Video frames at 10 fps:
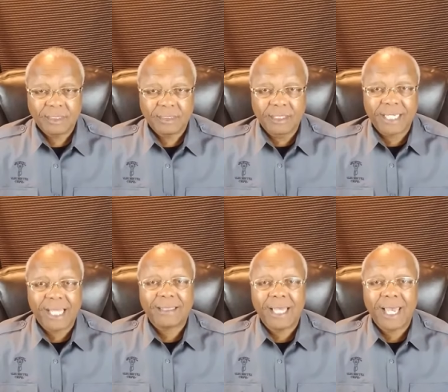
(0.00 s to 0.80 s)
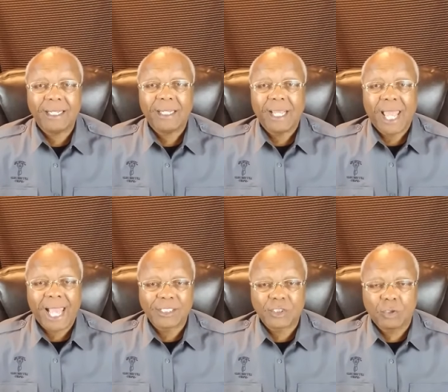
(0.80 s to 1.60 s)
You got that?
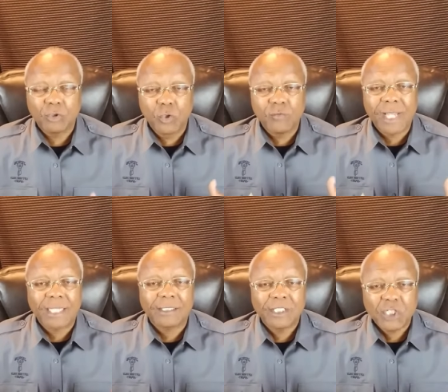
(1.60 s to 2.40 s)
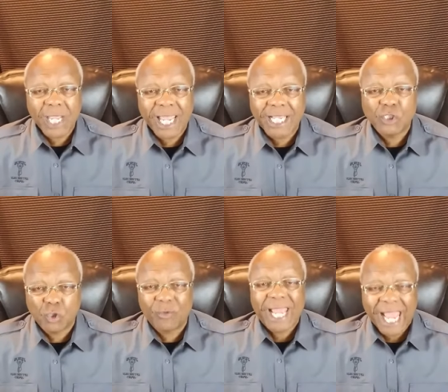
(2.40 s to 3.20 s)
And so you've got to change
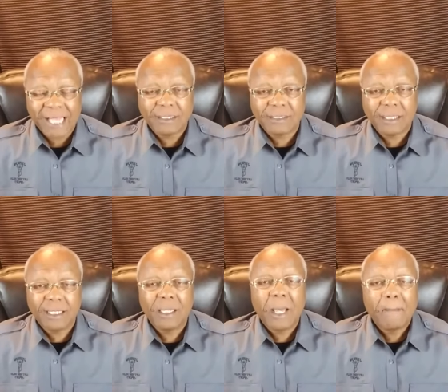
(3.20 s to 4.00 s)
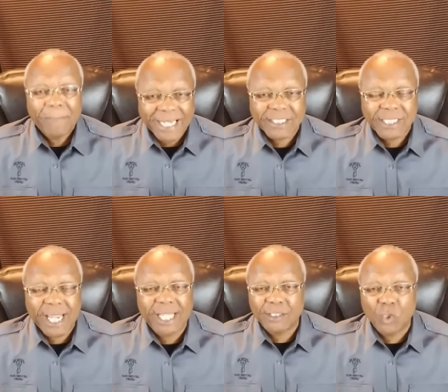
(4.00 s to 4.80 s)
your reality by
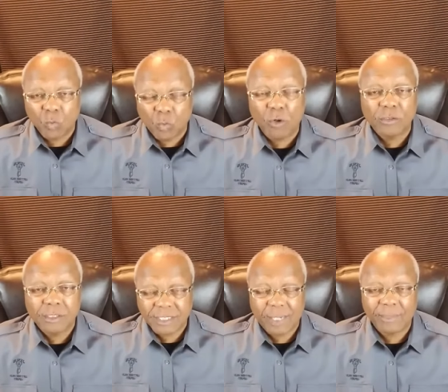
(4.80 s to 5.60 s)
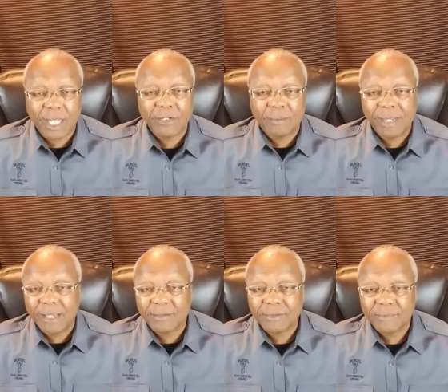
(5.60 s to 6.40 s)
changing the words that's coming out of your mouth.